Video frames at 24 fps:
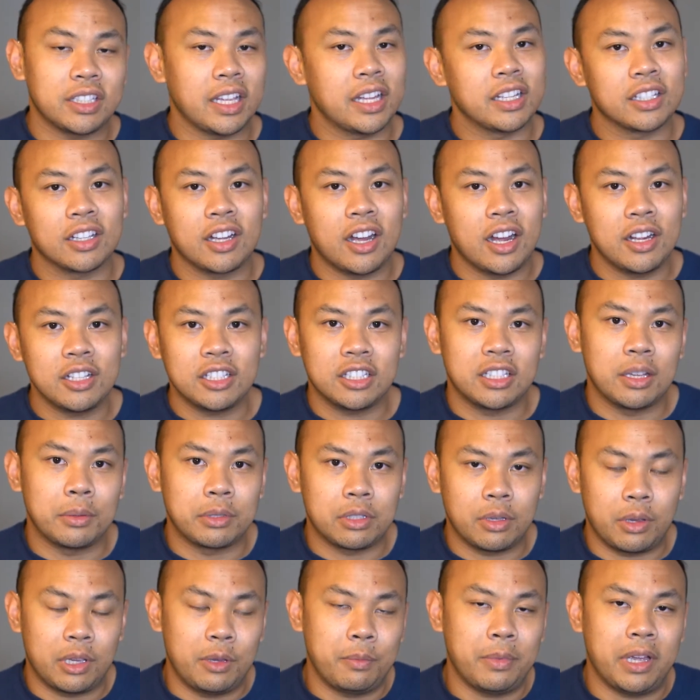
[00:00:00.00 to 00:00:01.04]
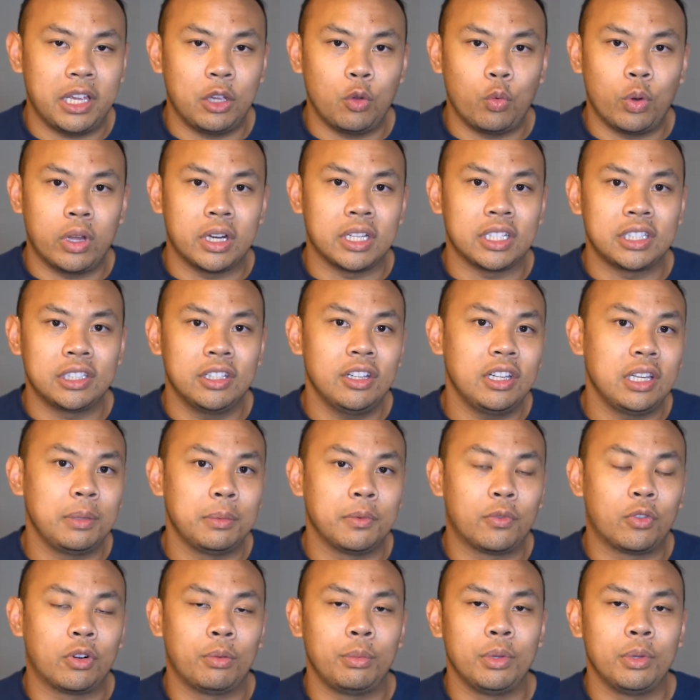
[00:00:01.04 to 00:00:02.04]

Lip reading: and concepts that you might want to study before